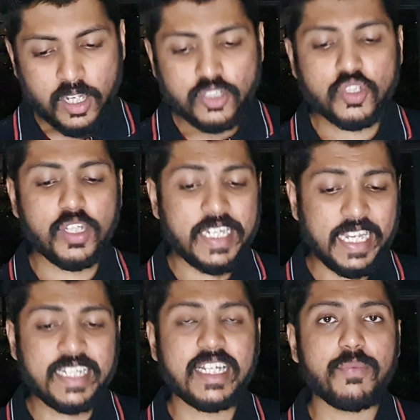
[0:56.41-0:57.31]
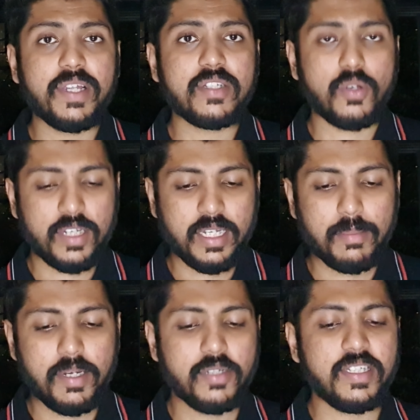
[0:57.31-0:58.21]
So the king that we are talking
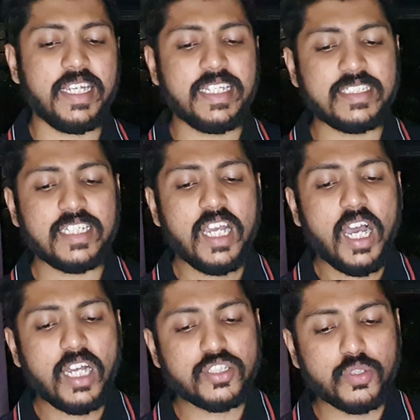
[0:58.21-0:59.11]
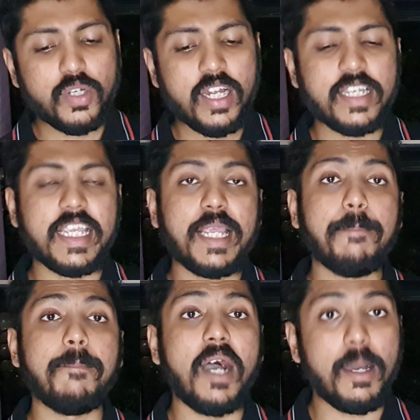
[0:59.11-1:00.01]
about is Asura King
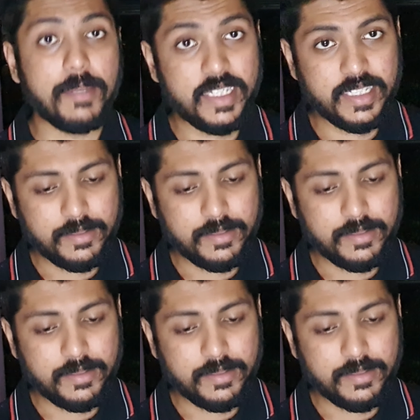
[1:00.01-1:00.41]
Mahabali.